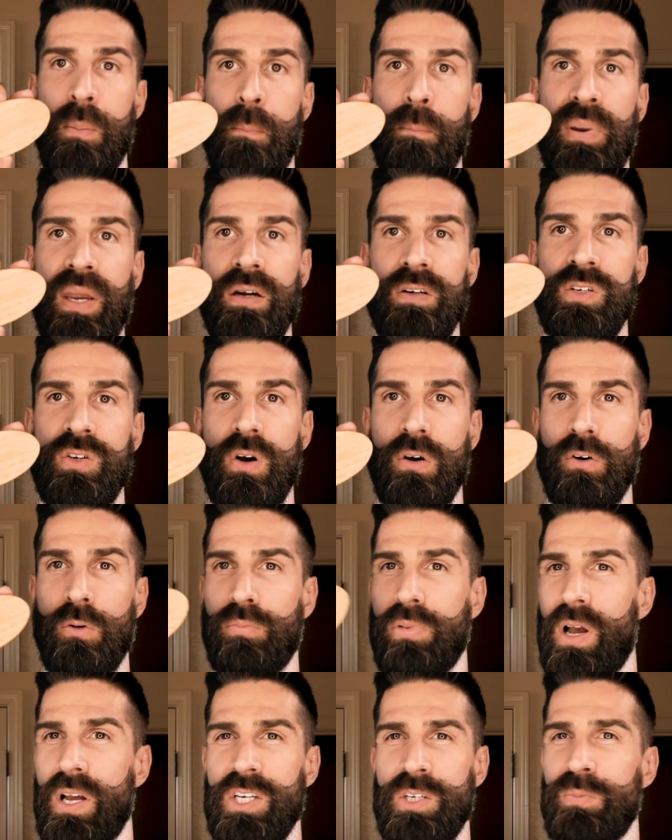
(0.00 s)
beard struggle
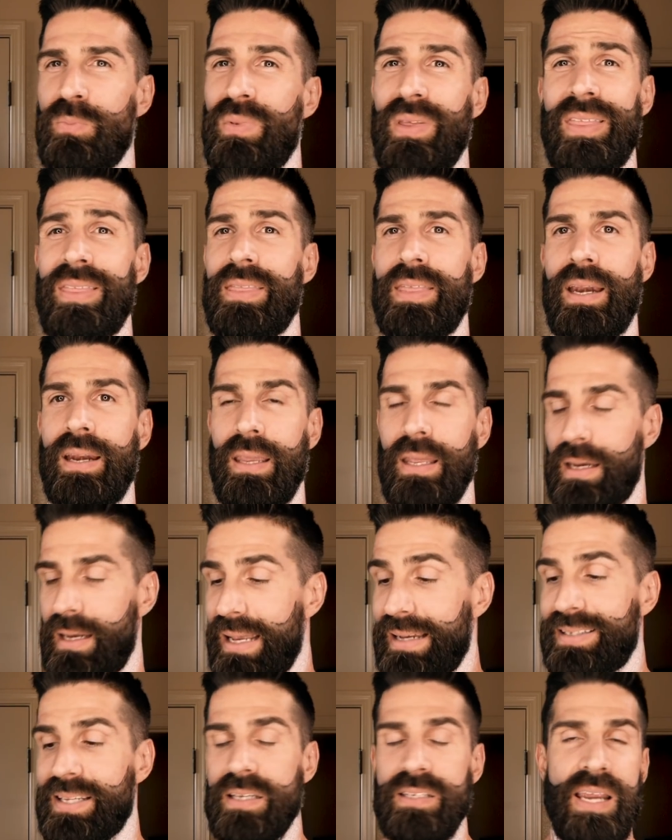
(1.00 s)
brush. Then again,
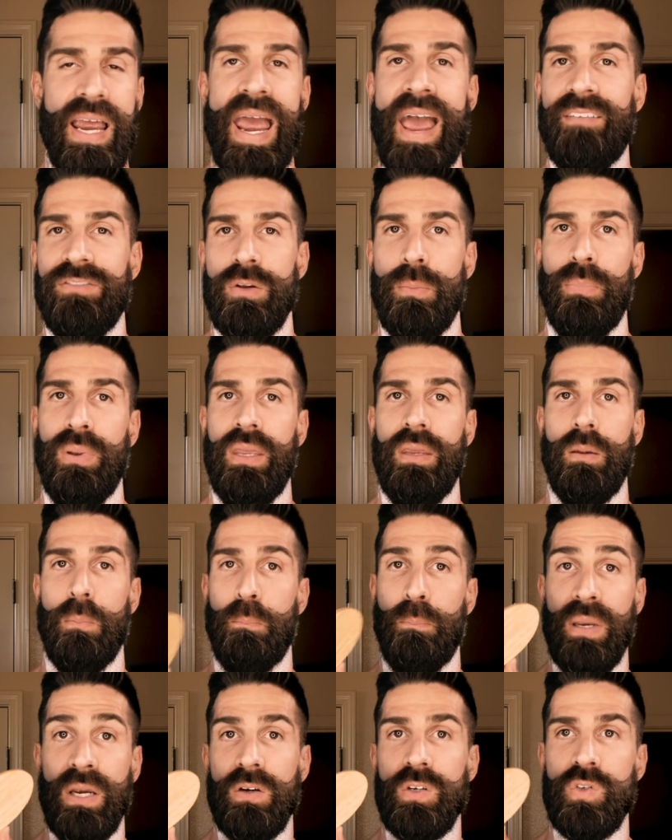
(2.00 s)
it doesn't have to be a
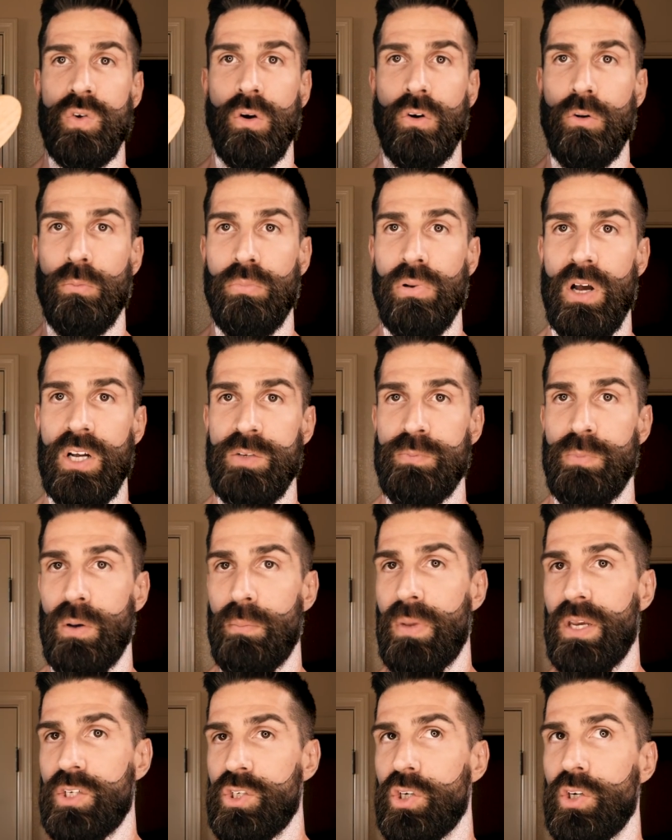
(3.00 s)
beard struggle brush, but
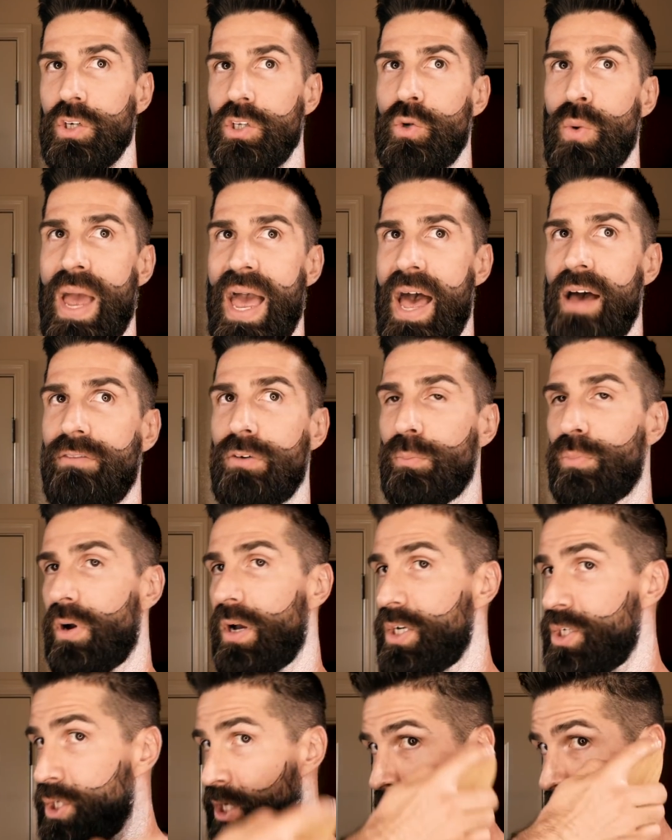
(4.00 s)
make sure you have a
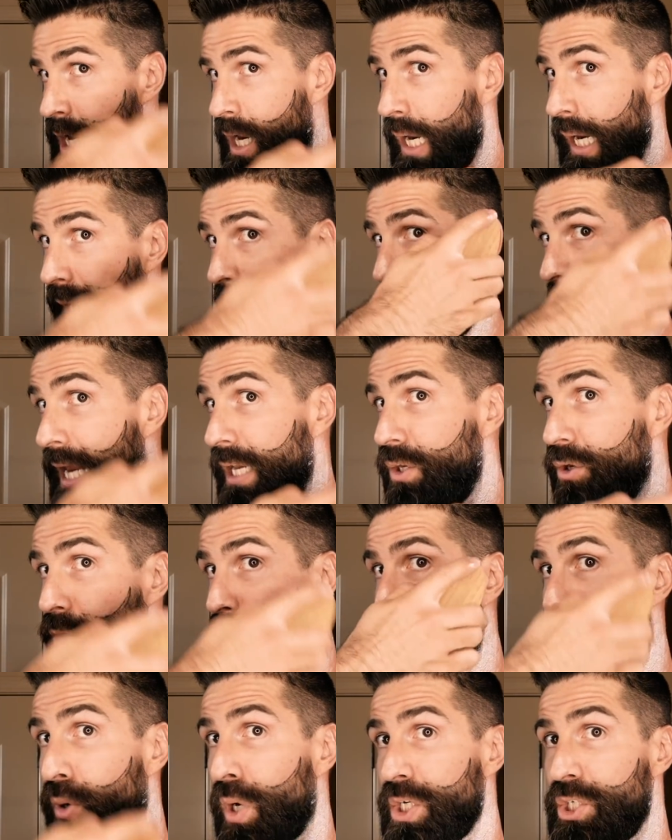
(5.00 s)
brush and you're
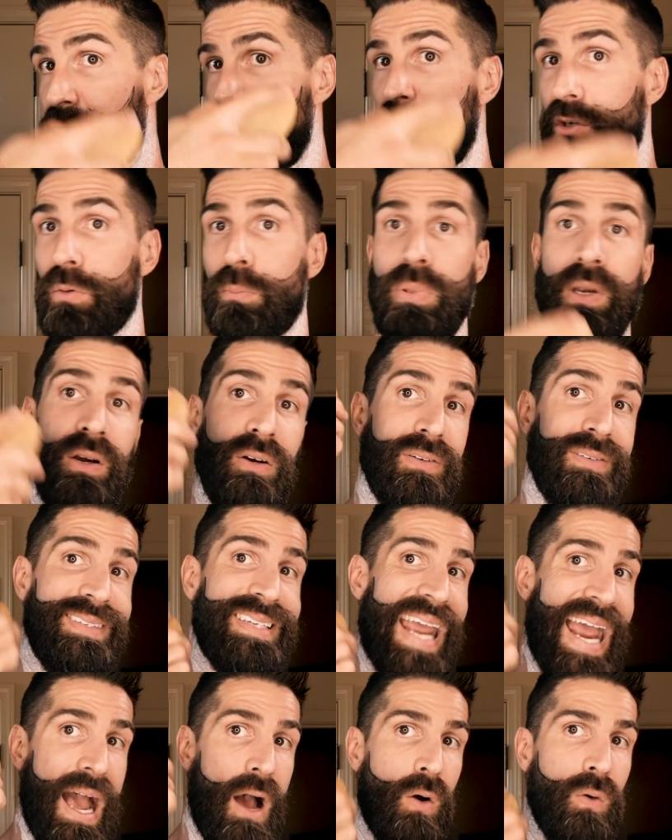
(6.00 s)
brushing your beard
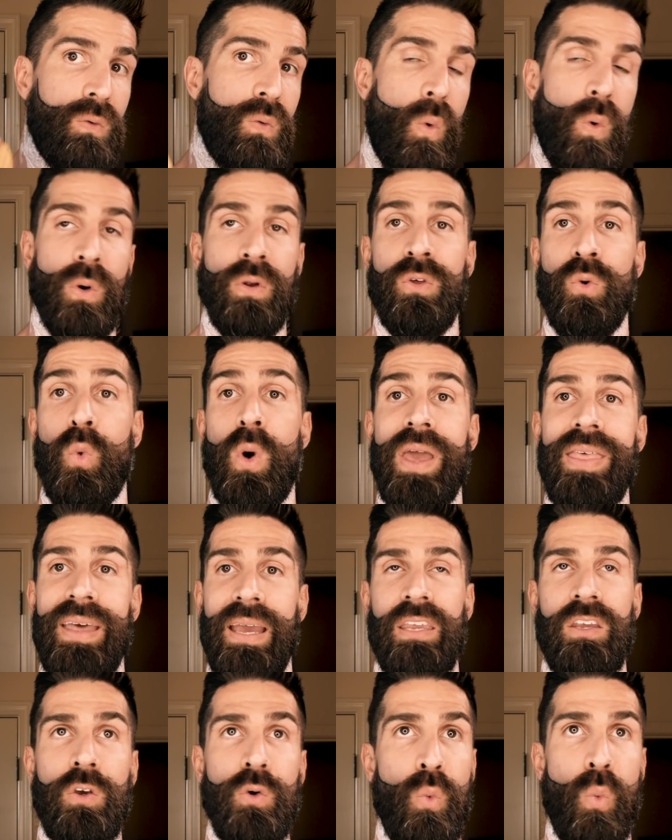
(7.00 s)
down or the way
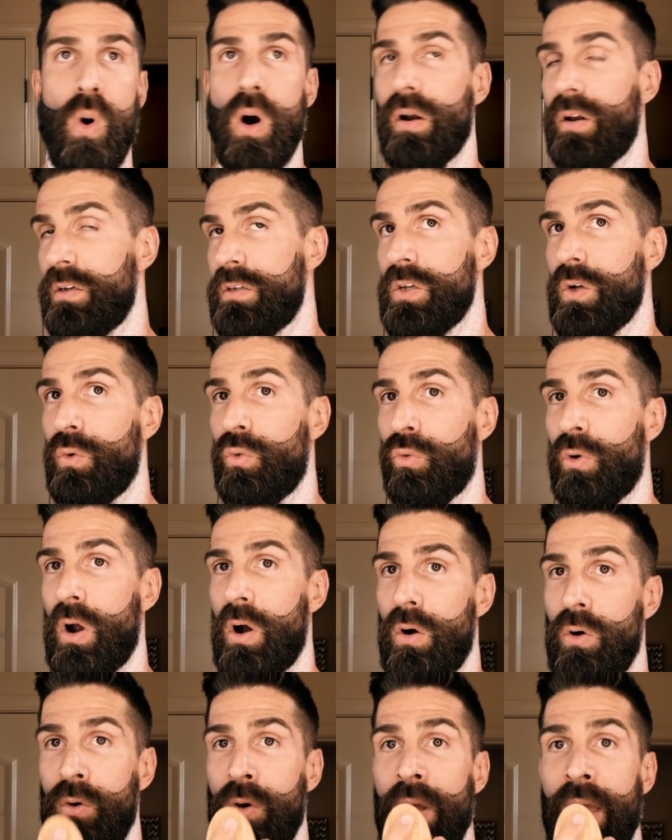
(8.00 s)
that you want it to
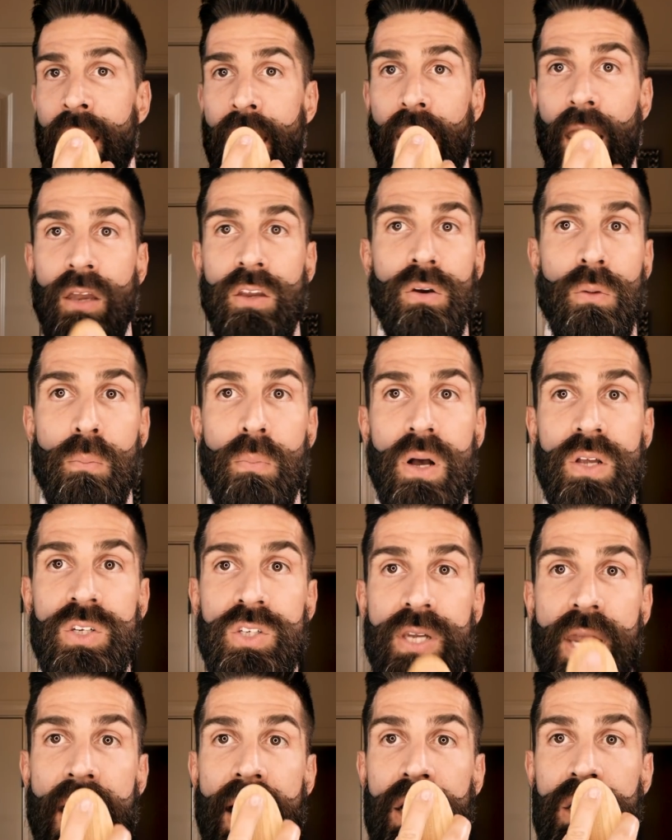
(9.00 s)
grow. And your
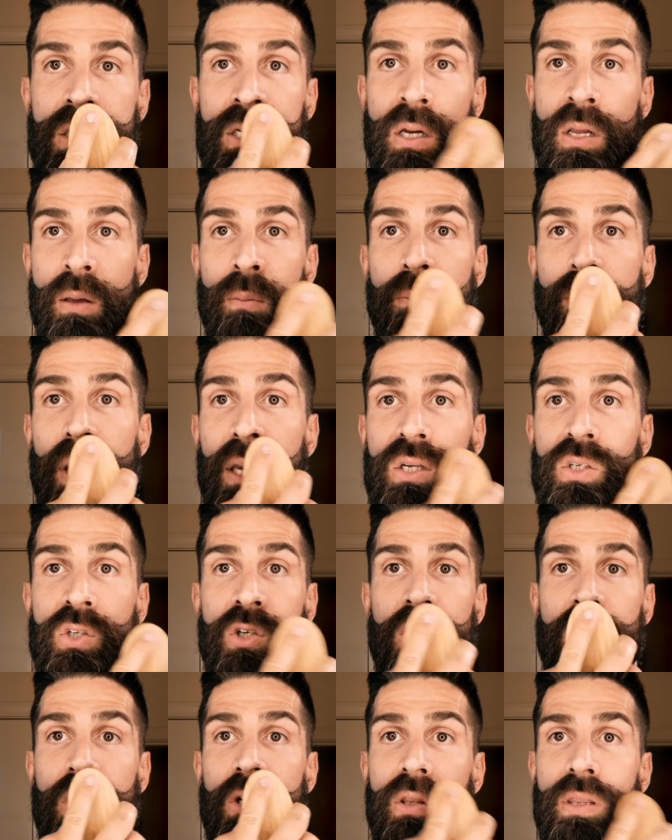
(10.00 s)
mustache, make
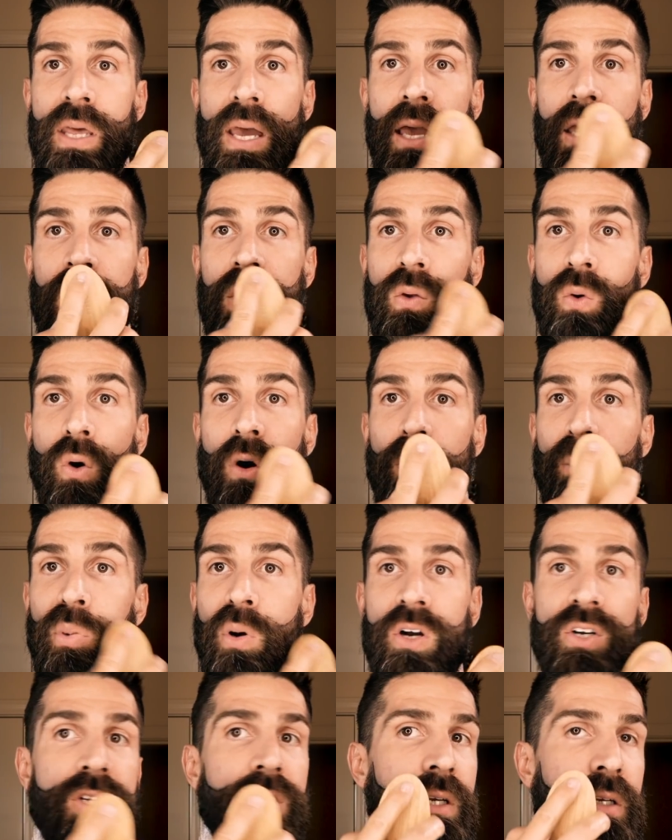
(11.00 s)
sure that you are
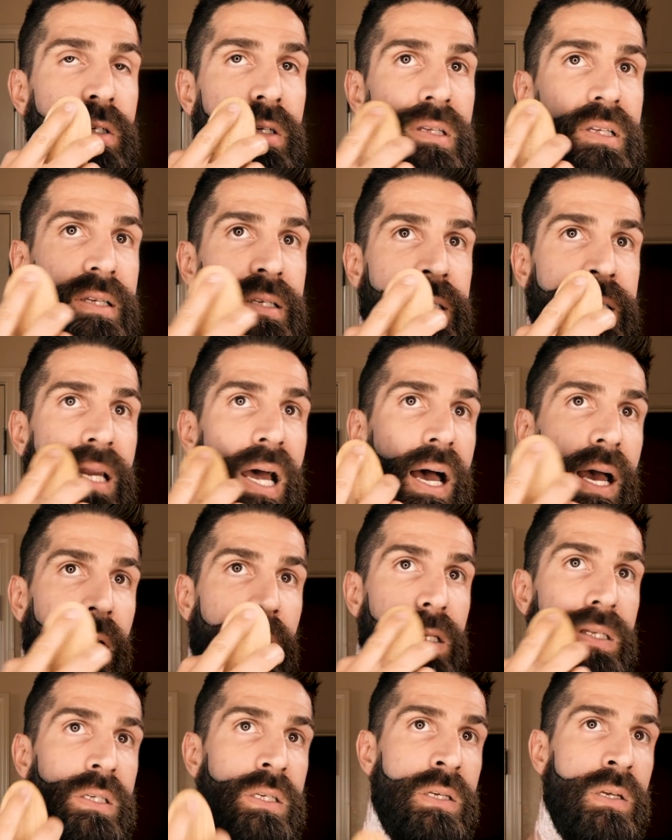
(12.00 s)
brushing it to the
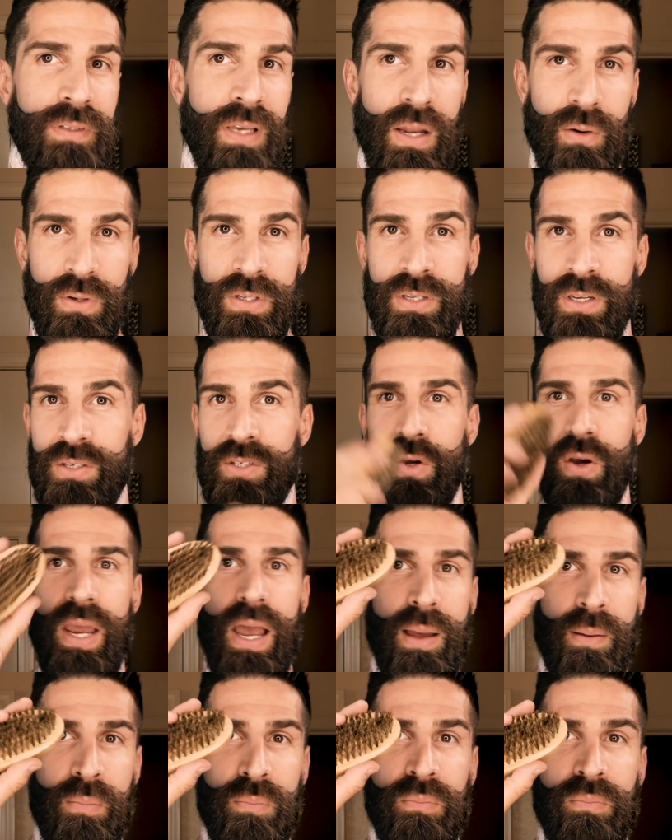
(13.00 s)
sides. Anyways, so
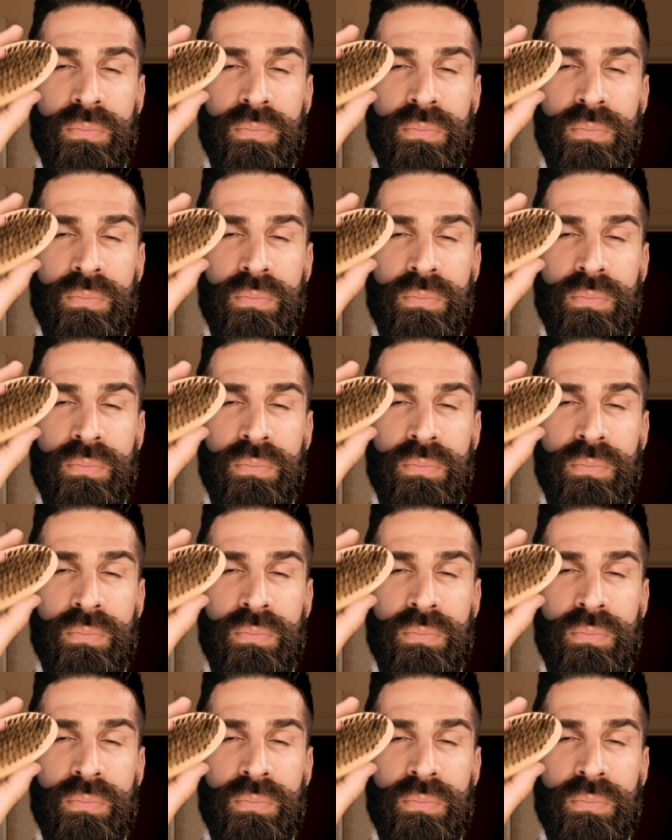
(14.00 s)
yeah,